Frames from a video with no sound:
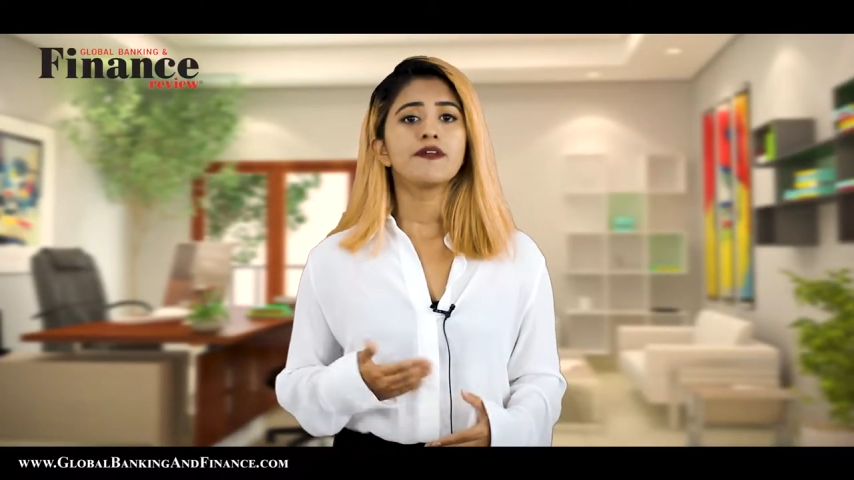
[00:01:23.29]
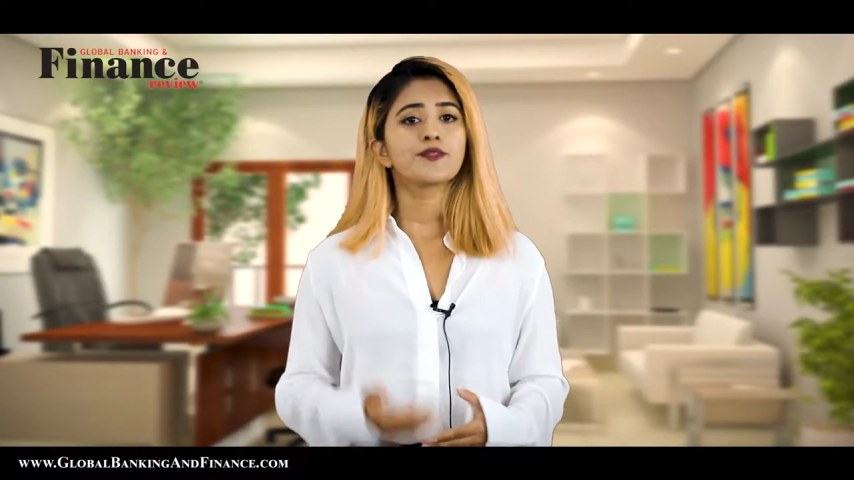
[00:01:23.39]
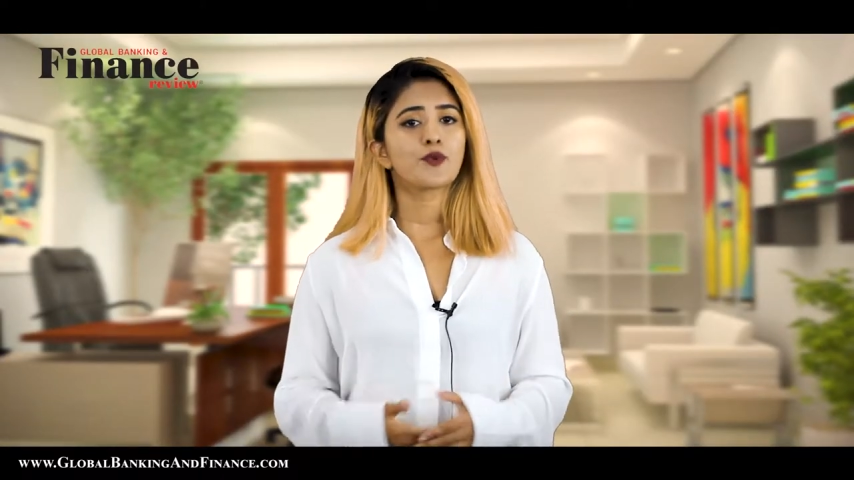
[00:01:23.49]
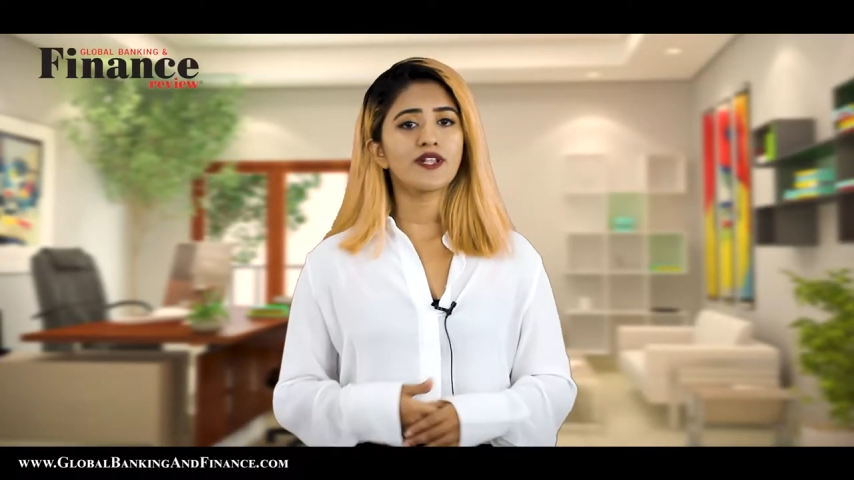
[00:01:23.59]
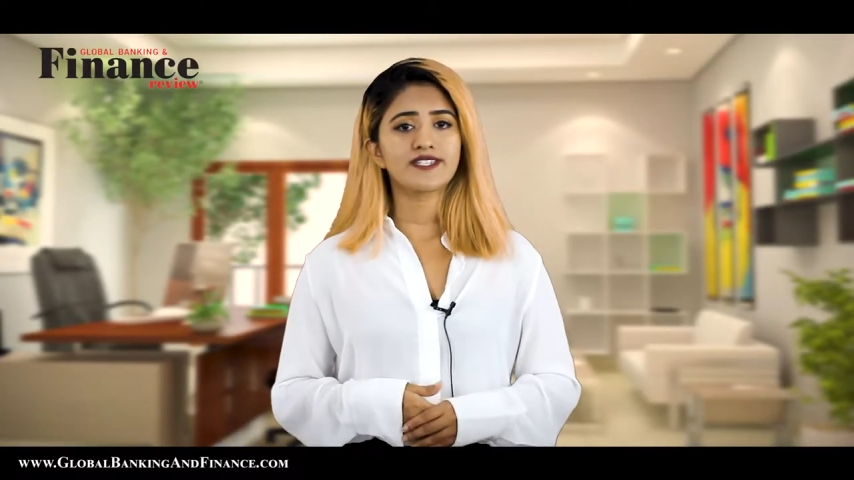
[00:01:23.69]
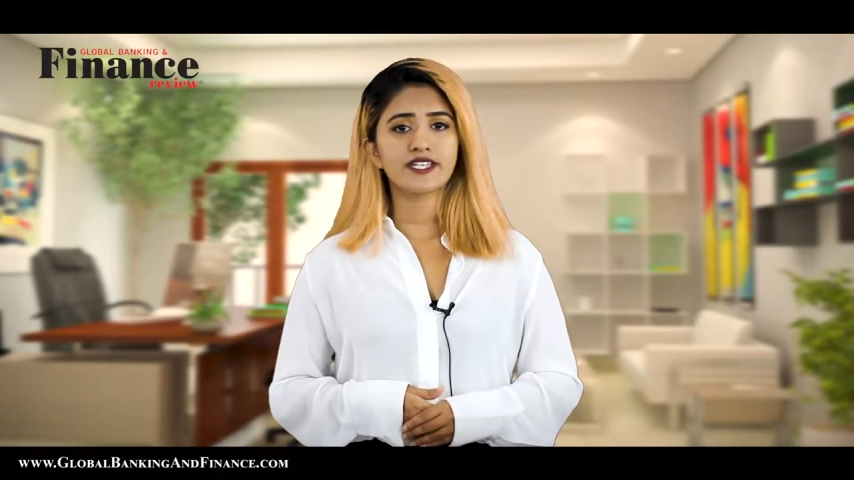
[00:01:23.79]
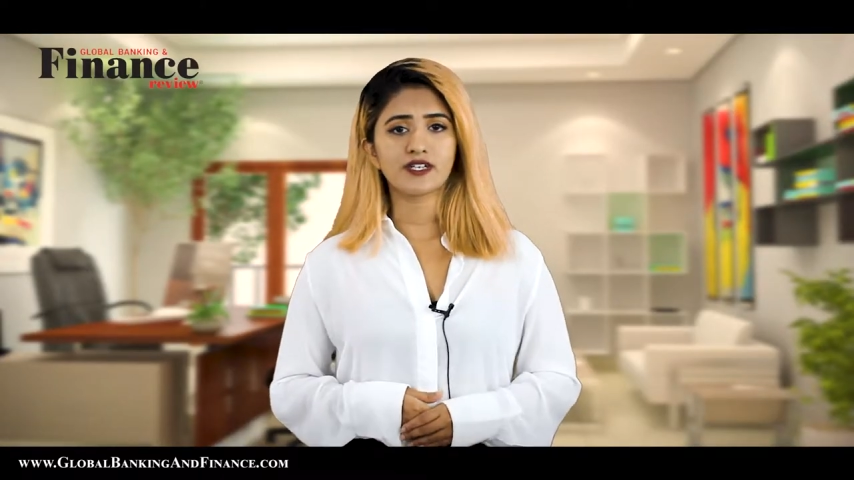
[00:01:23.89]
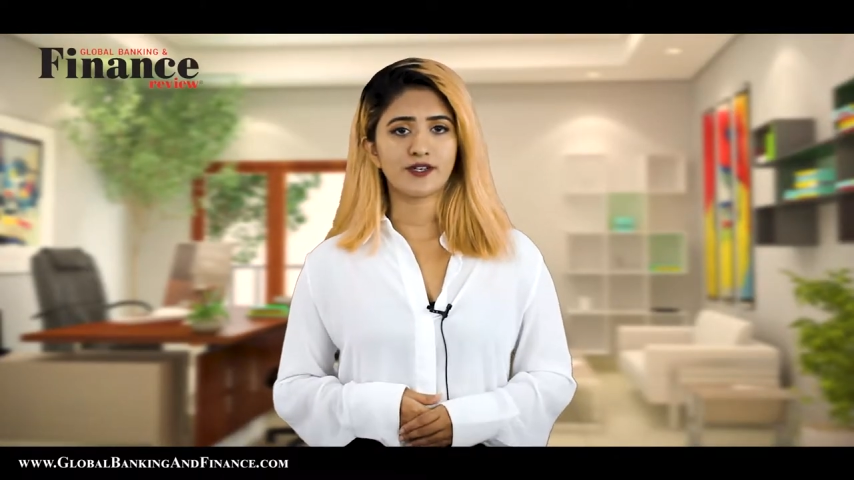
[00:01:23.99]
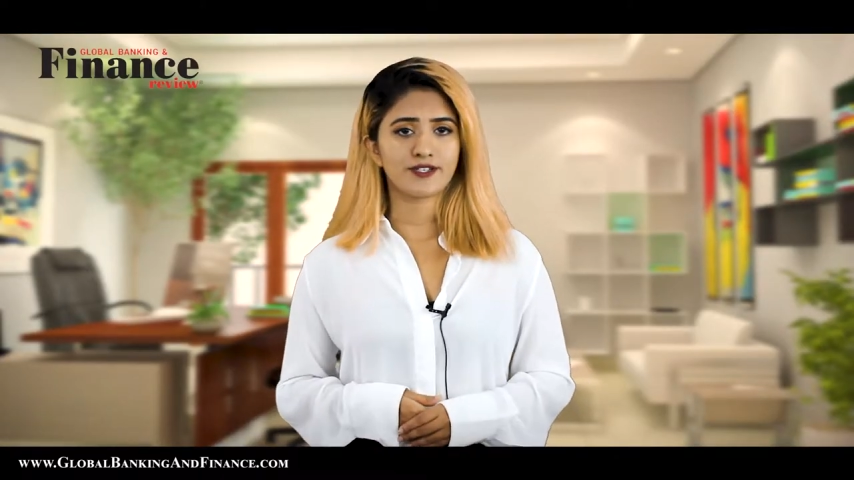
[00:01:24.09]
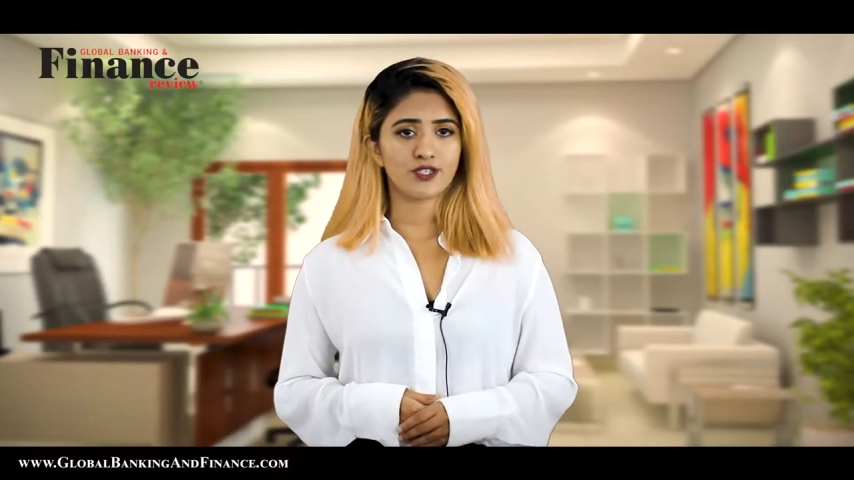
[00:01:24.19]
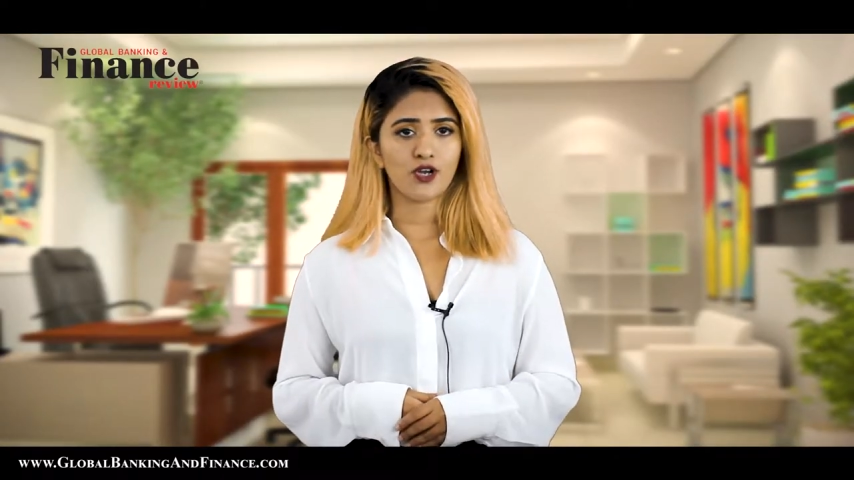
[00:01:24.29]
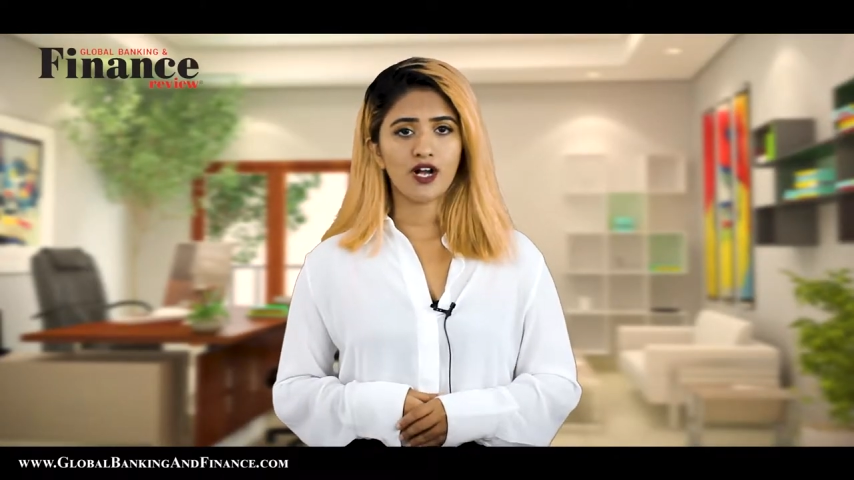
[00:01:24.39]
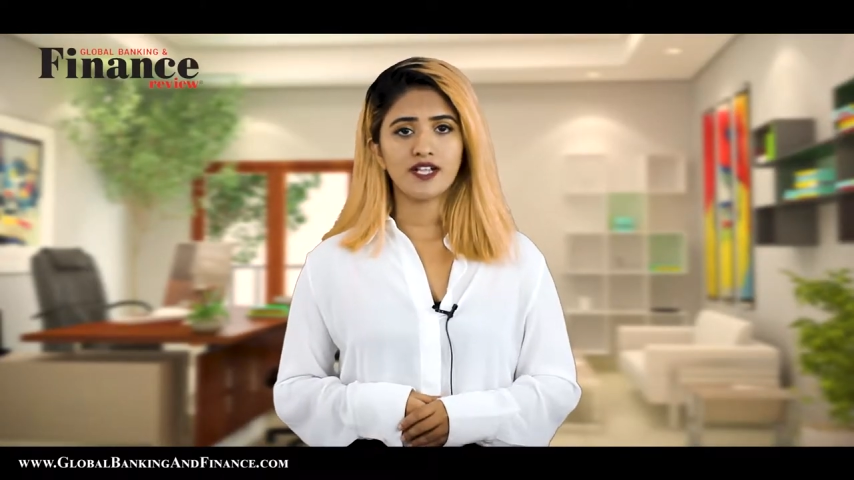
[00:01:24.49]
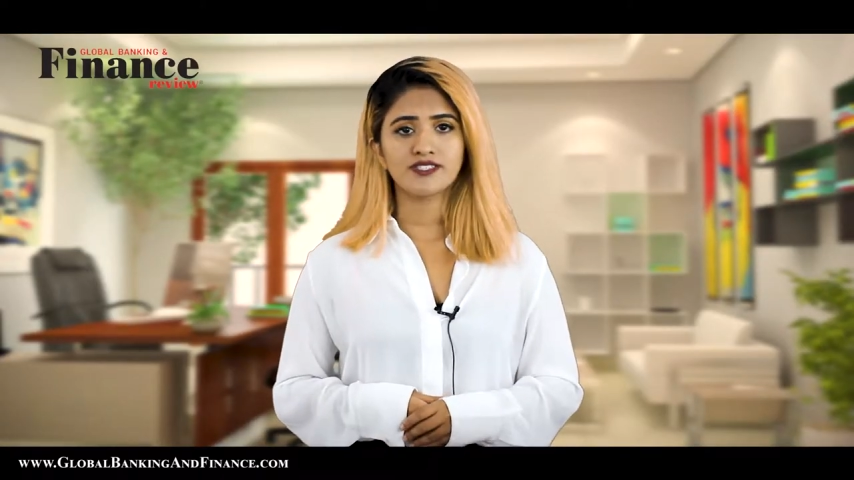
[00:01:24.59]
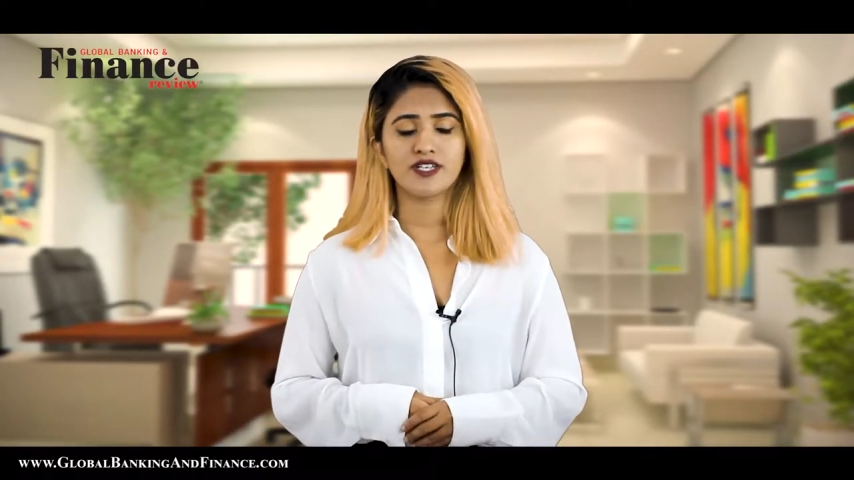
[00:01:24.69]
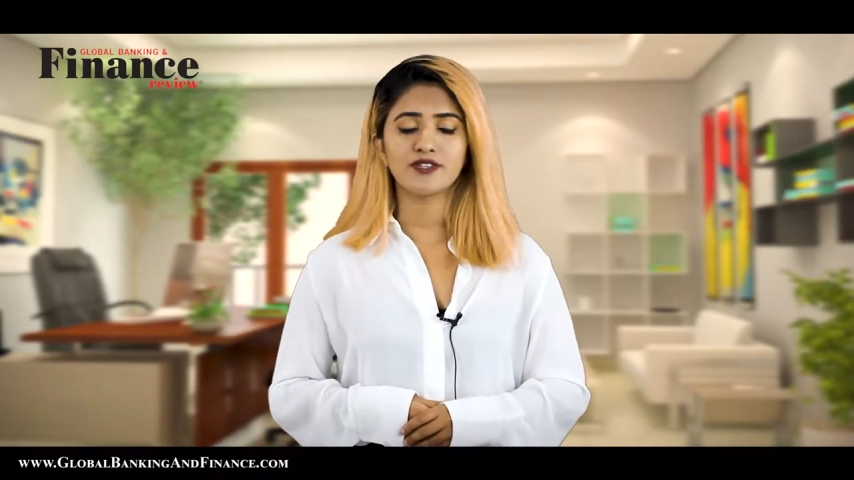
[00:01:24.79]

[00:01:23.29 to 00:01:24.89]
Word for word: be it thrill seekers or culture